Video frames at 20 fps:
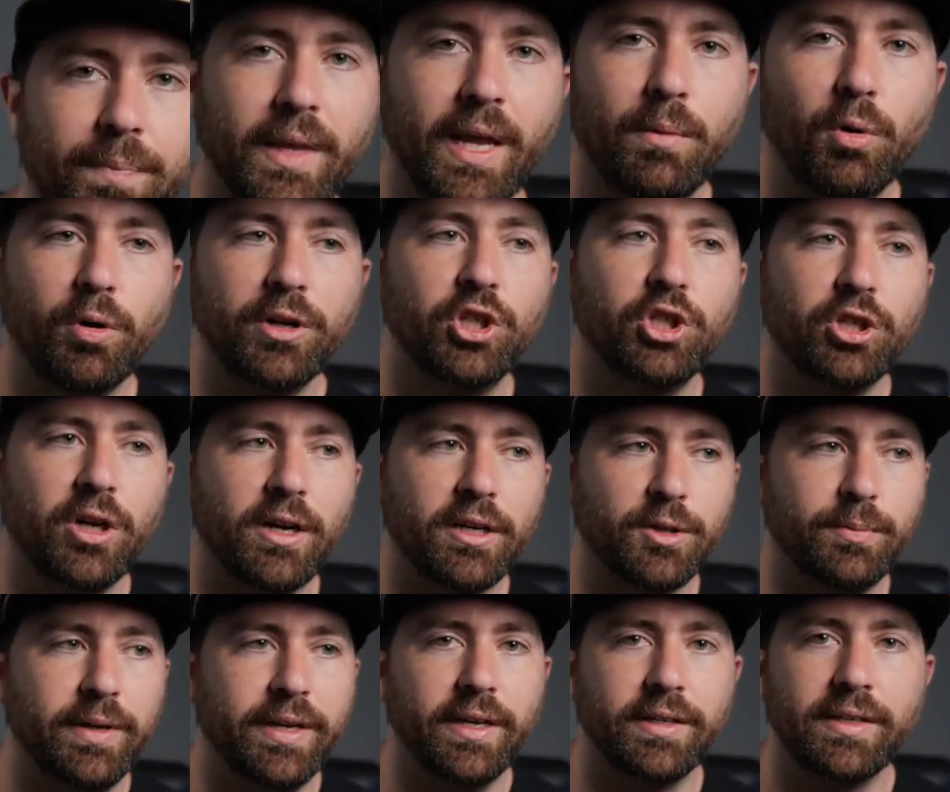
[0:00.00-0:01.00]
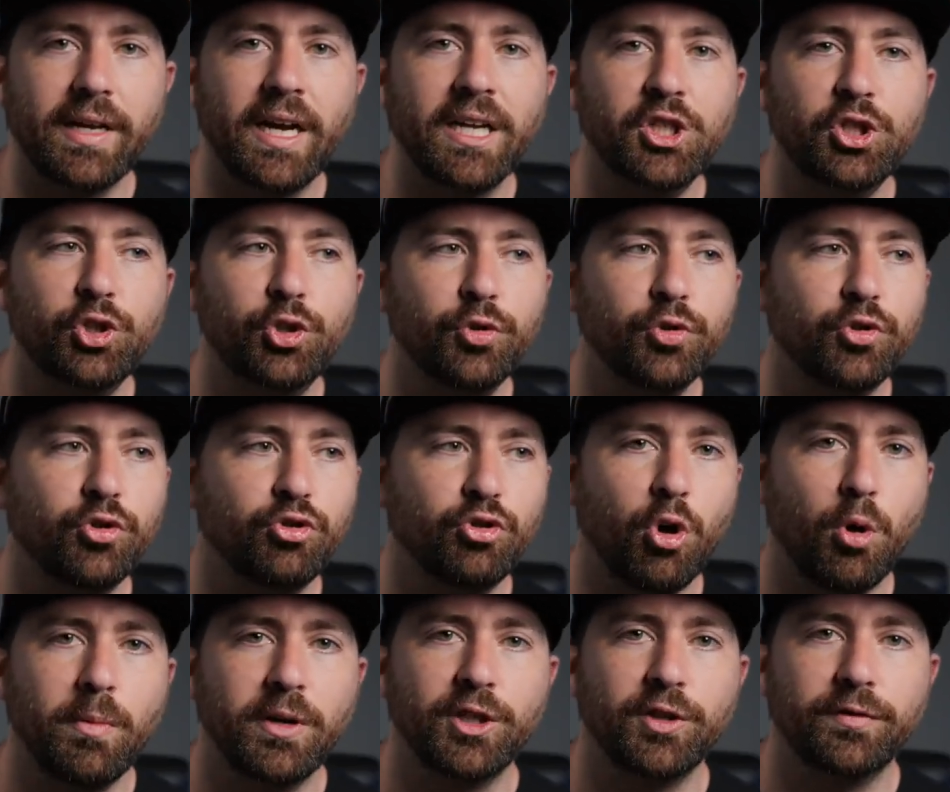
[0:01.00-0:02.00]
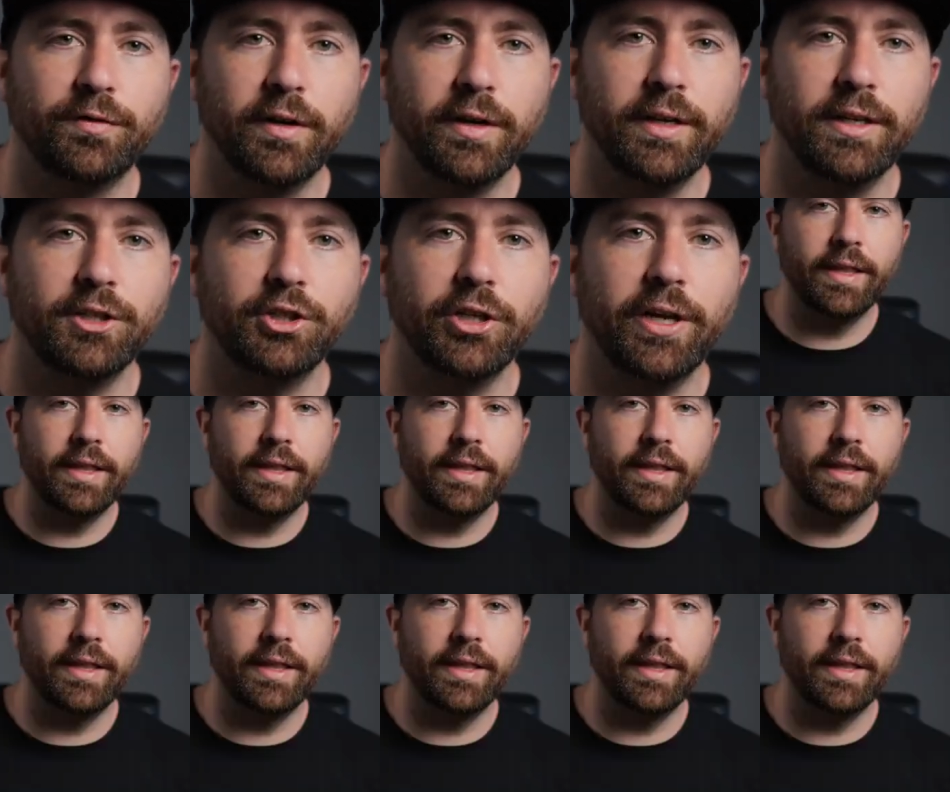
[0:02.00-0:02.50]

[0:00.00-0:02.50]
I'm always shocked because I shoot so much footage,